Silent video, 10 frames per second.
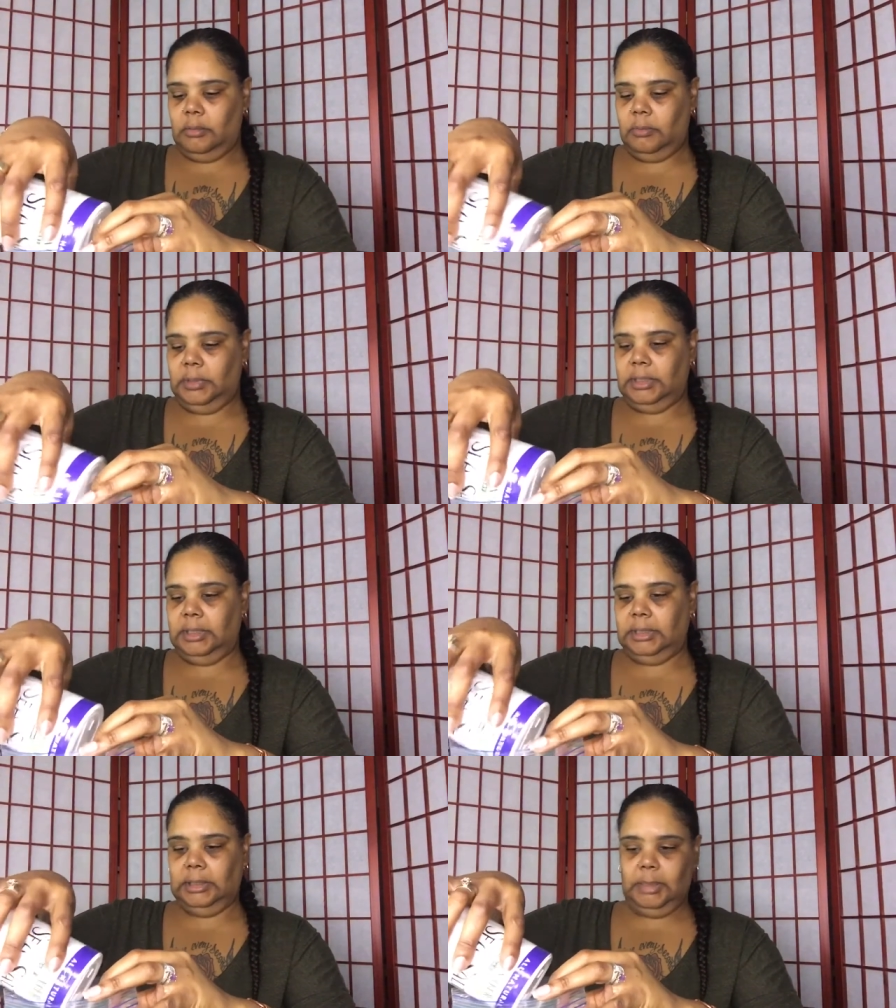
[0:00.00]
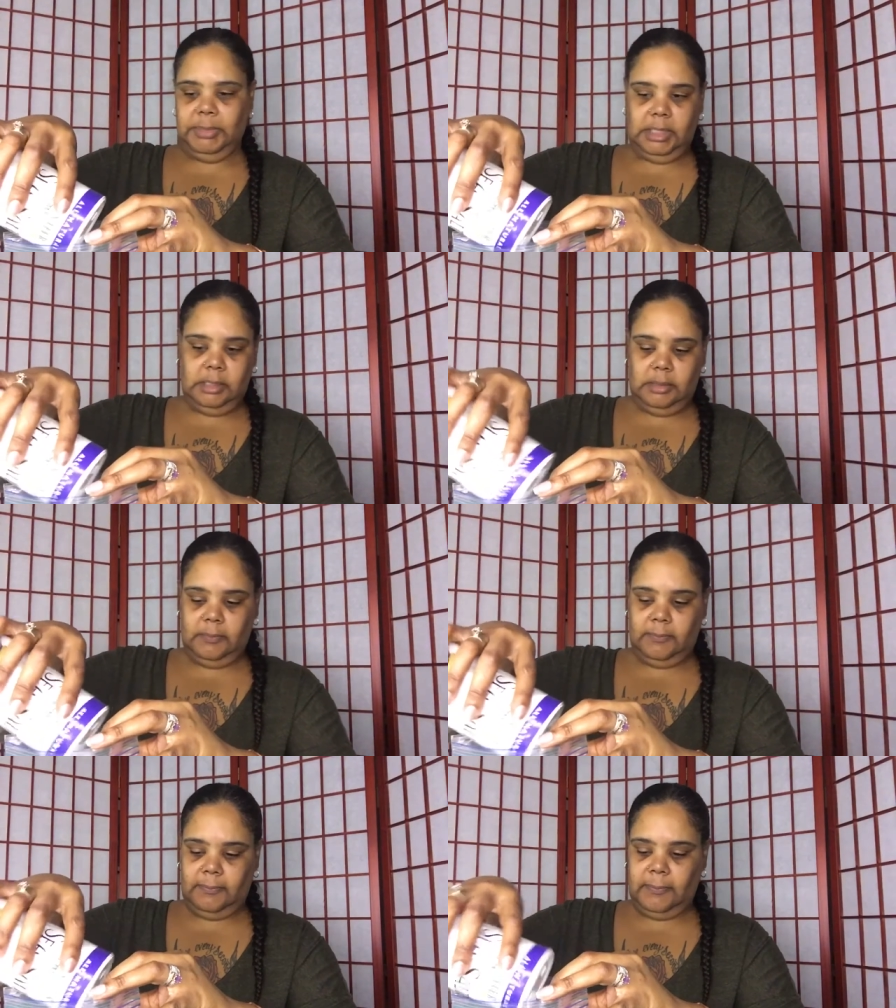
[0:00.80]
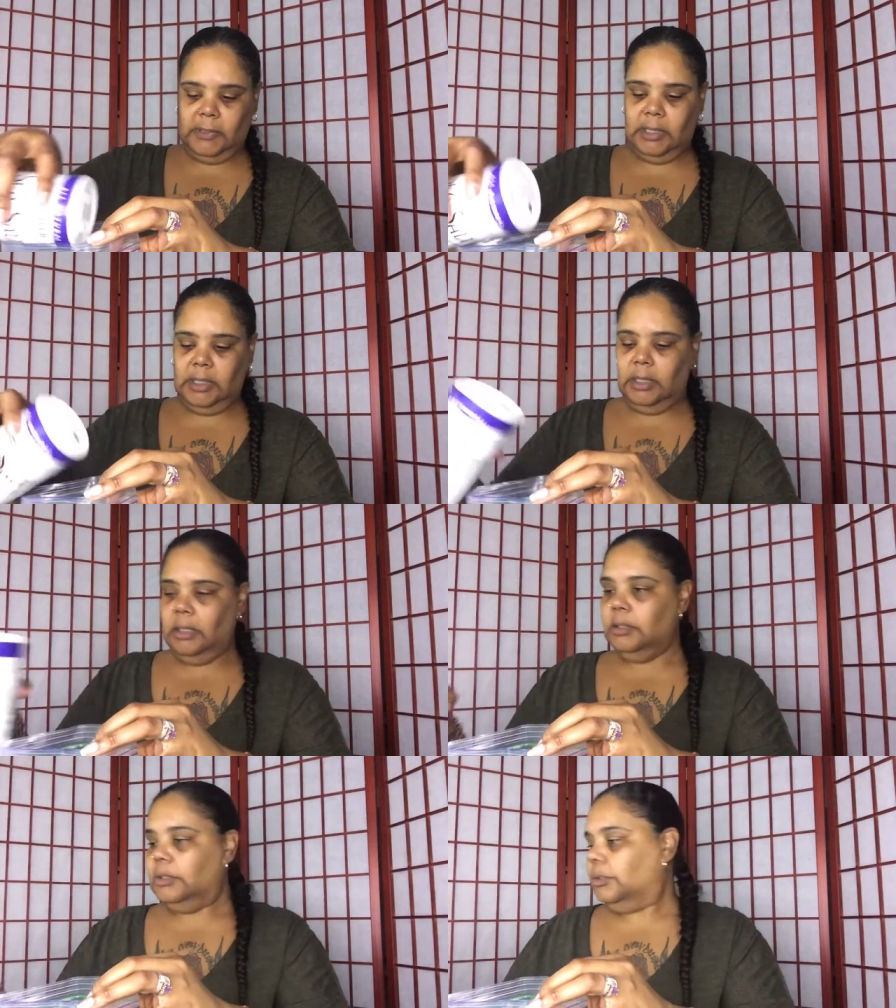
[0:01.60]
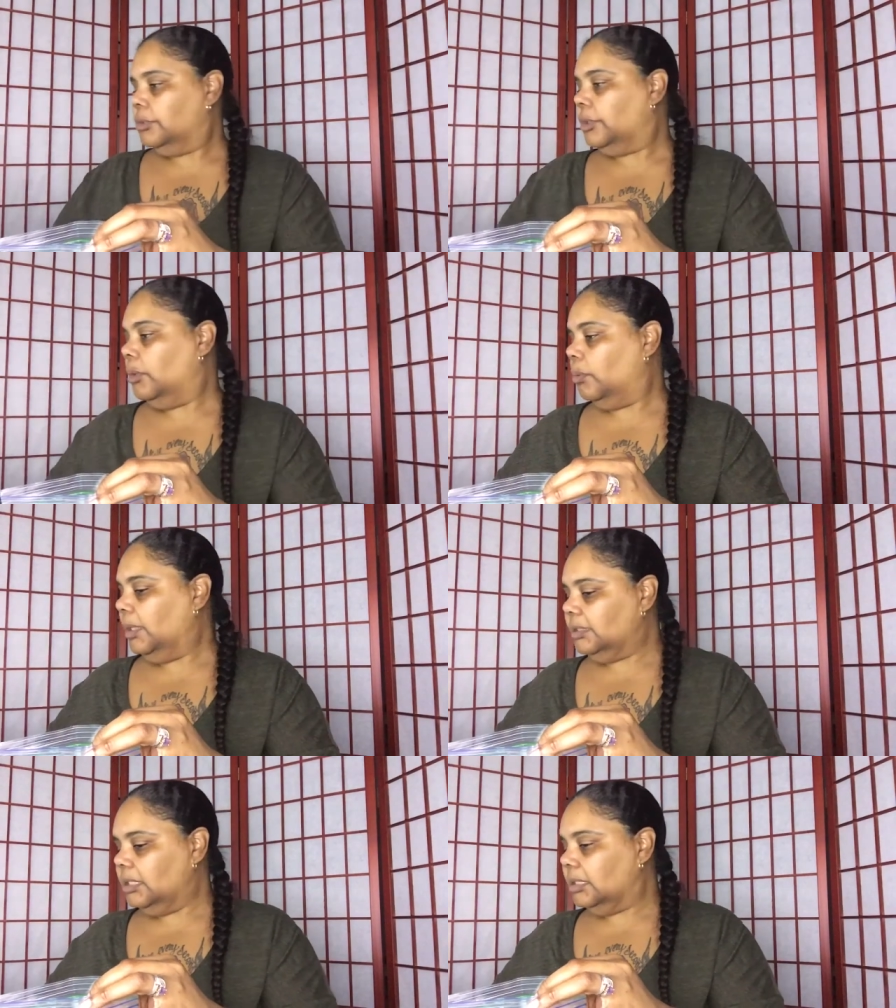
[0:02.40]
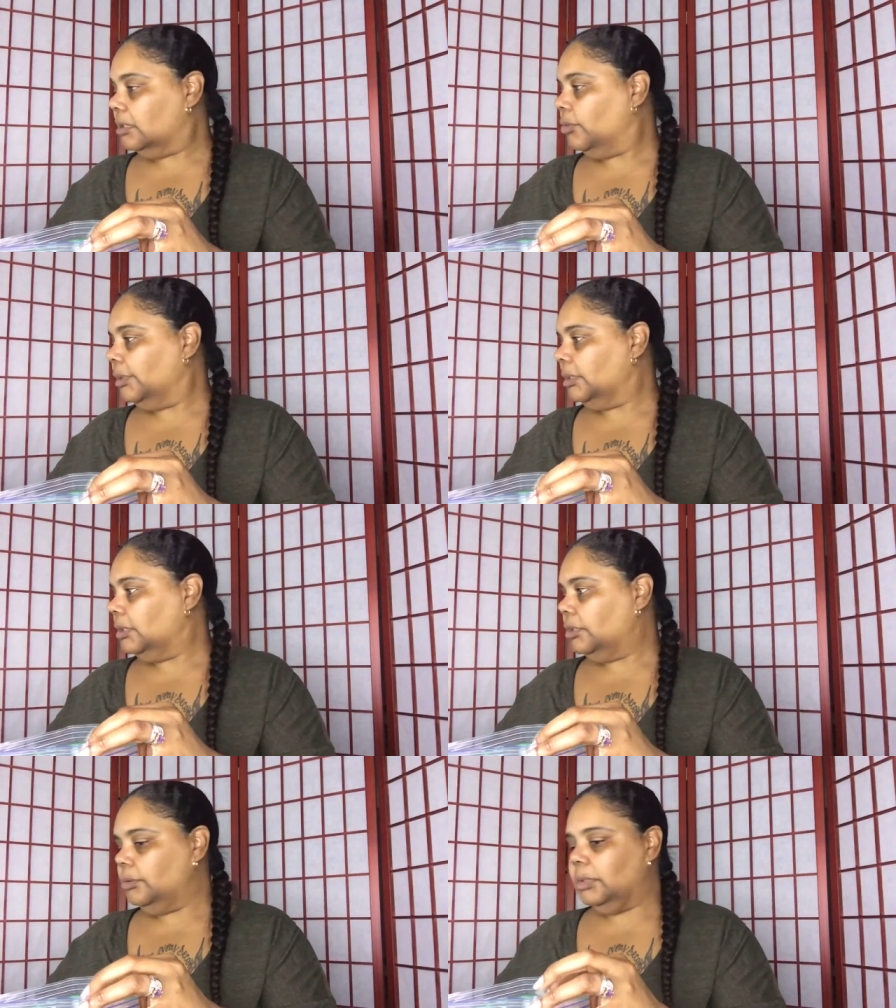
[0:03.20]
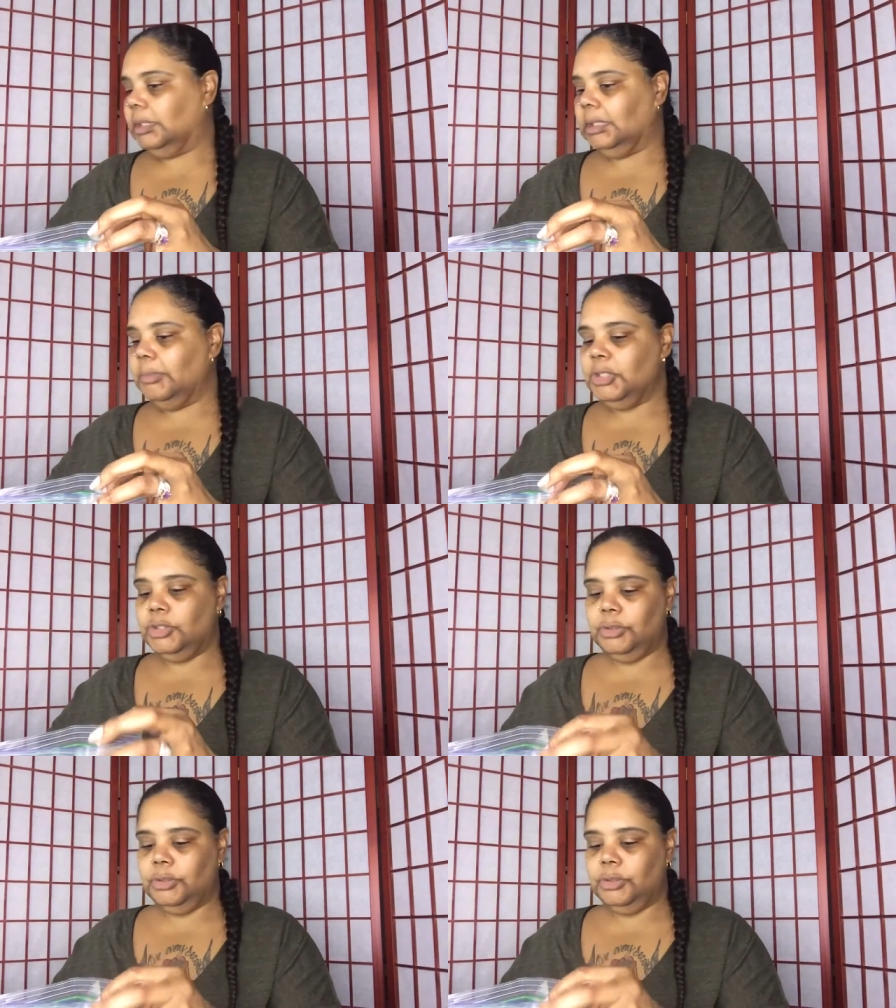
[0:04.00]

with the lemon. So what this is going to do, the lemon